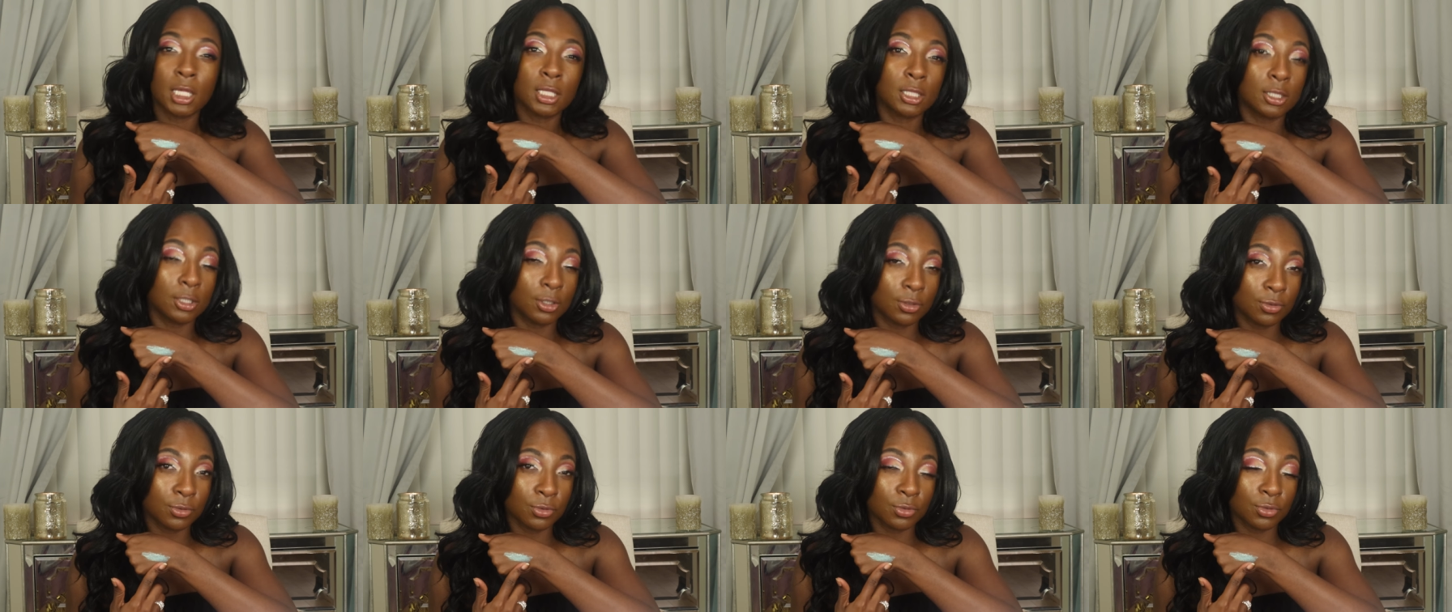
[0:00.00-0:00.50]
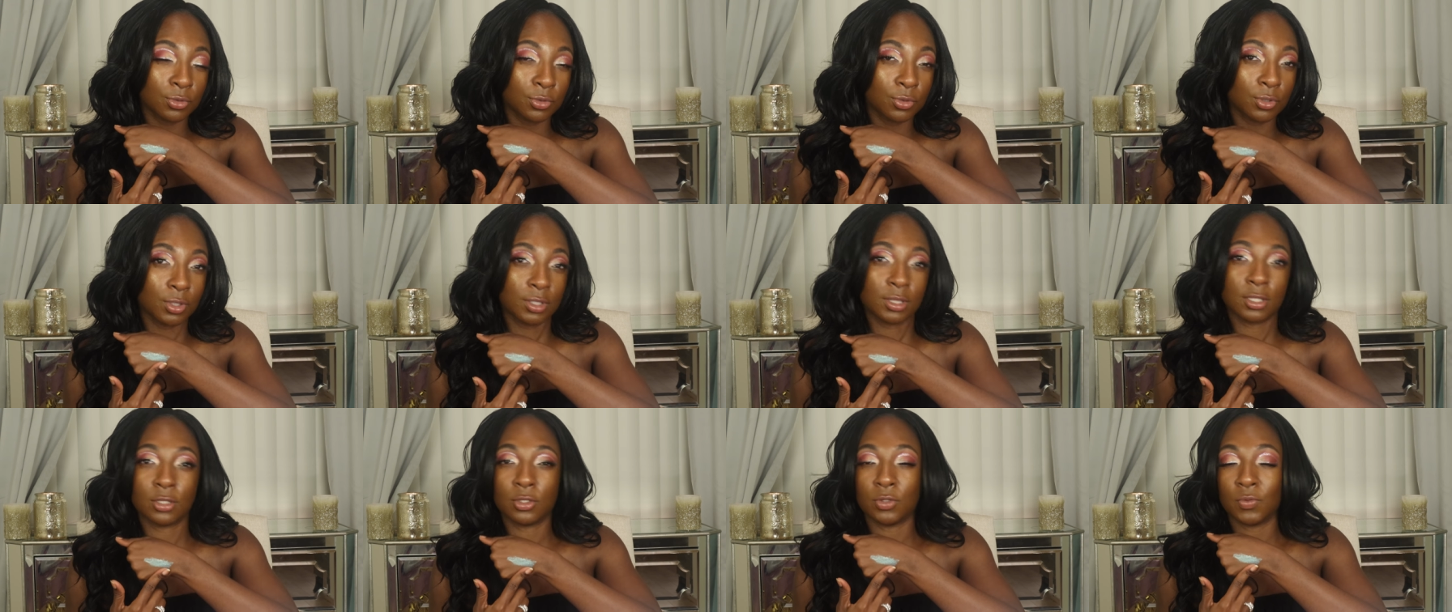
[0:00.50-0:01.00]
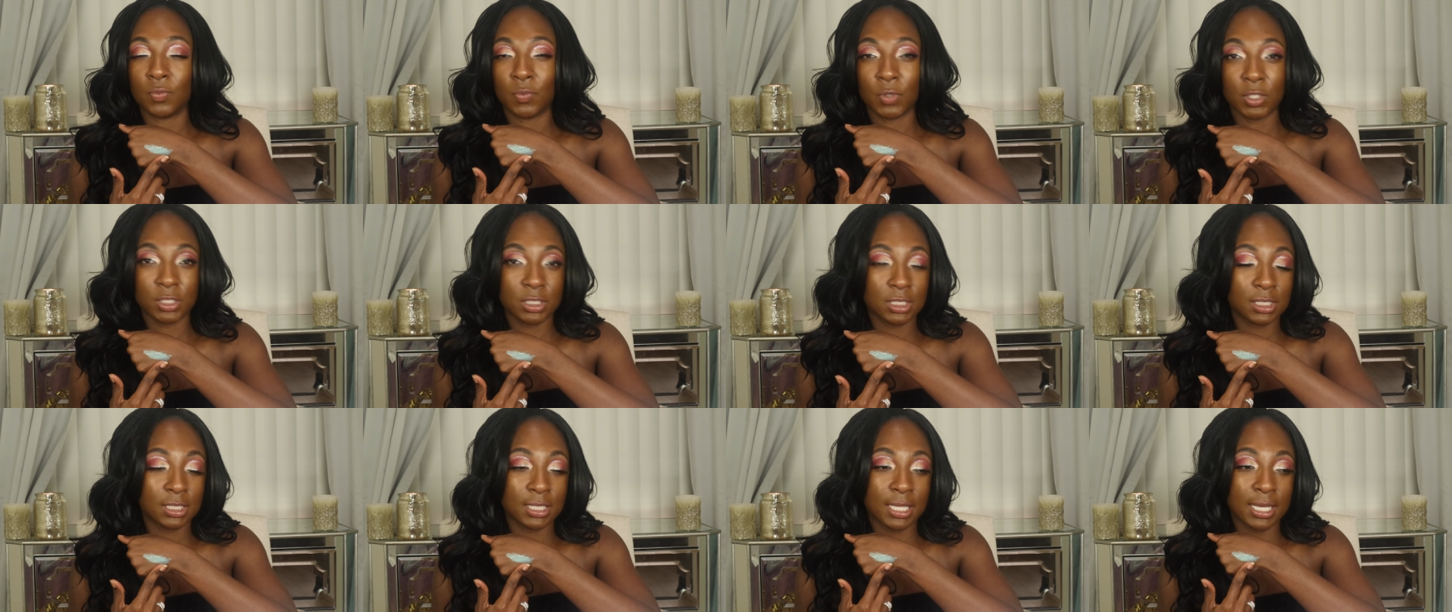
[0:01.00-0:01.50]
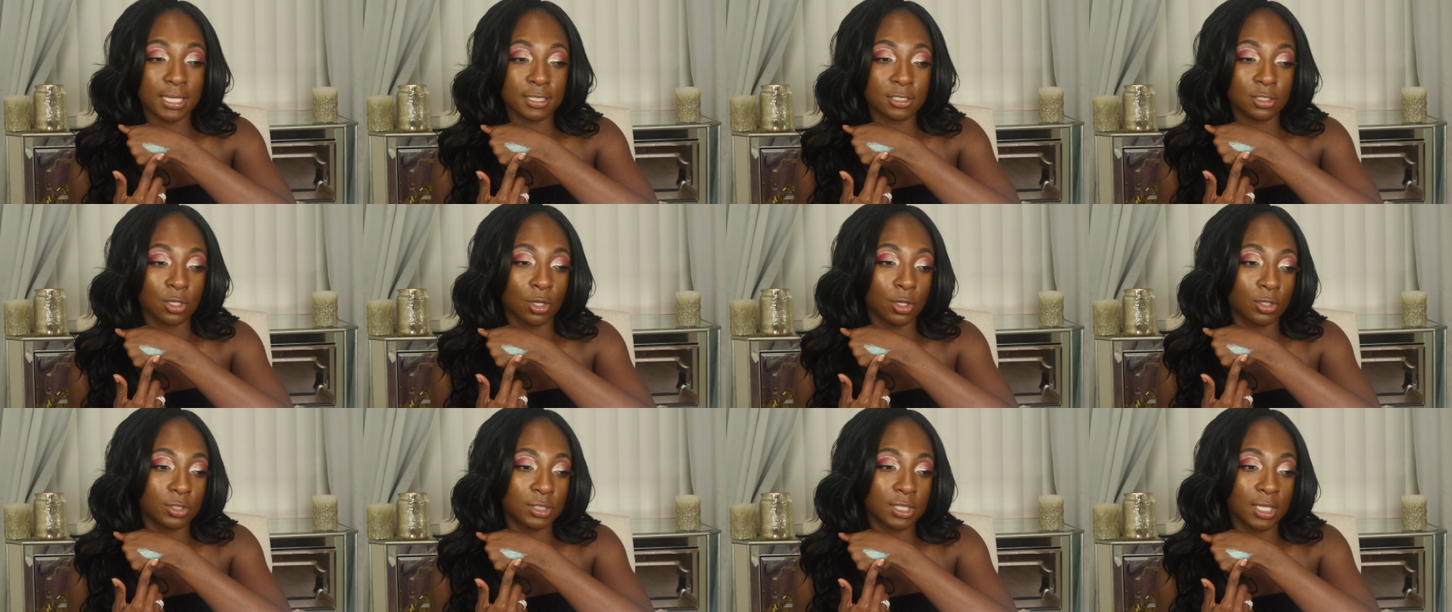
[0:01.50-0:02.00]
glitter look that you want to last
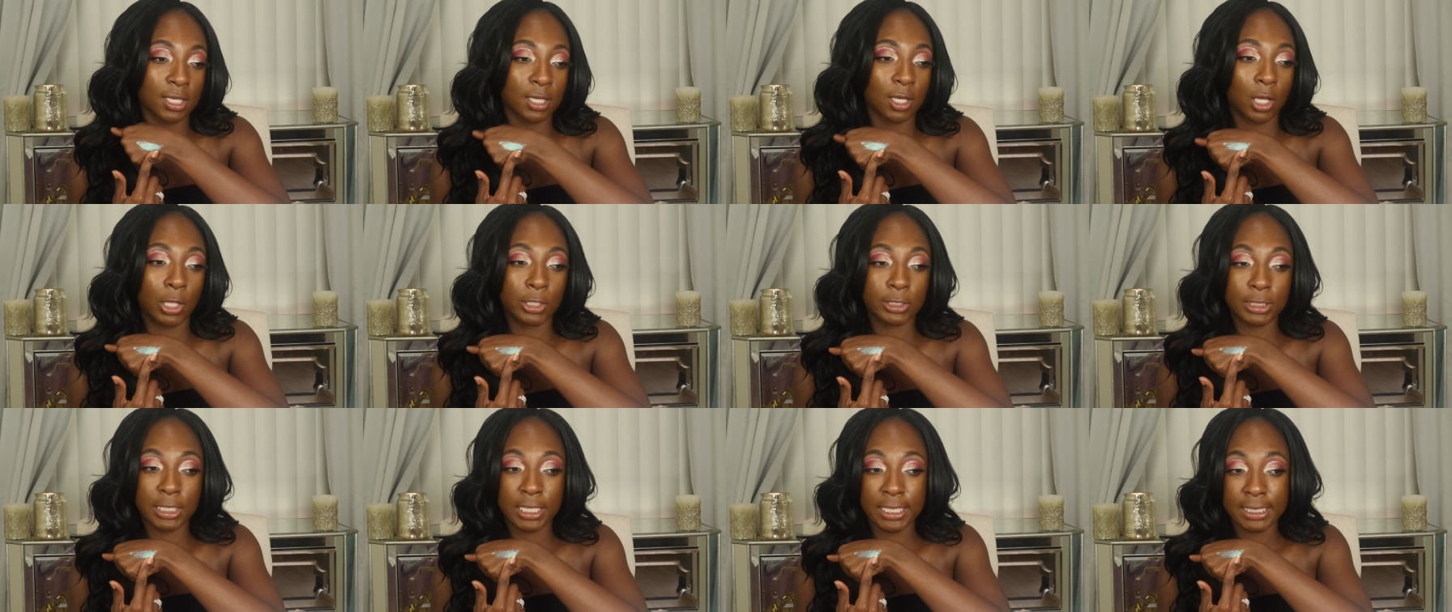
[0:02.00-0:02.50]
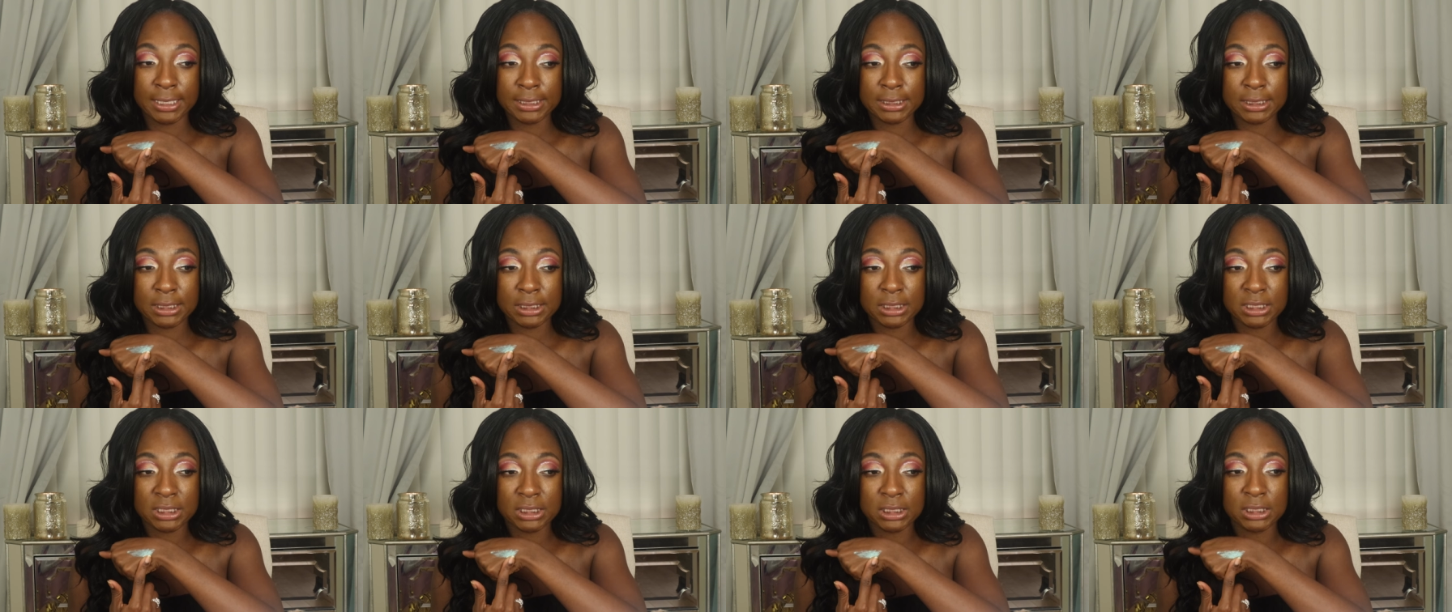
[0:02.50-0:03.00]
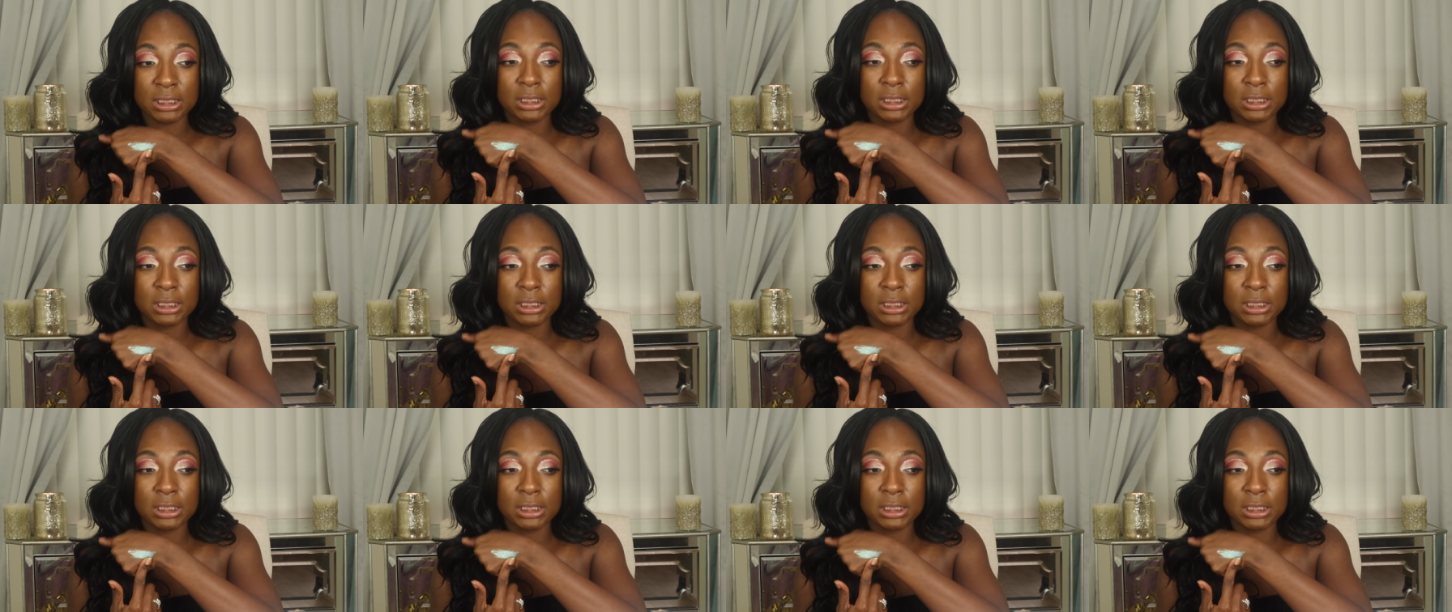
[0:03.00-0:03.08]
all day, all night,